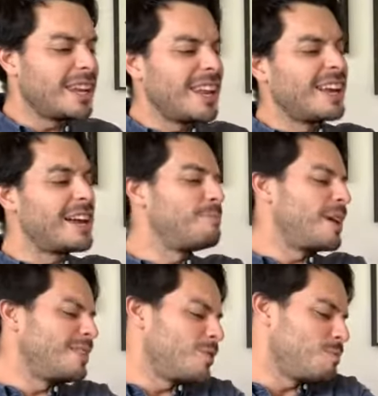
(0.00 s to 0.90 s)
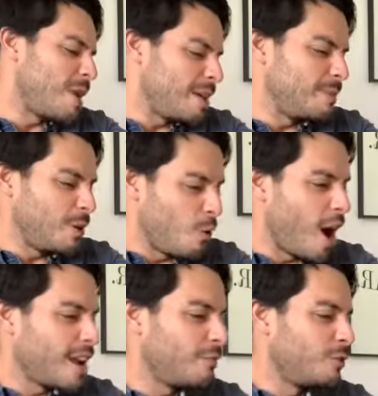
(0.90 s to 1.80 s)
I bet there might be
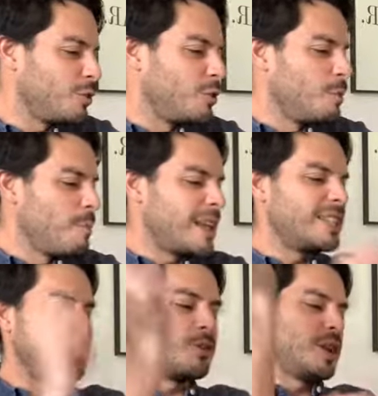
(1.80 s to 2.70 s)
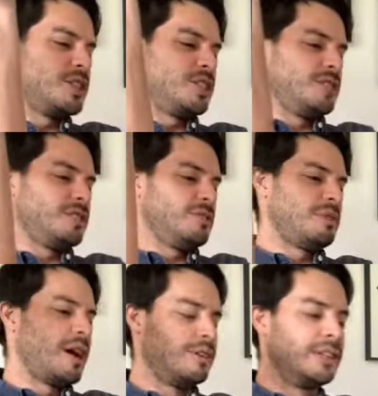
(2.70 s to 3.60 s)
quite a few matcha questions
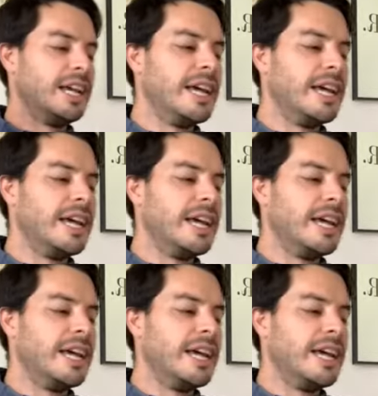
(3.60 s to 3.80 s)
around.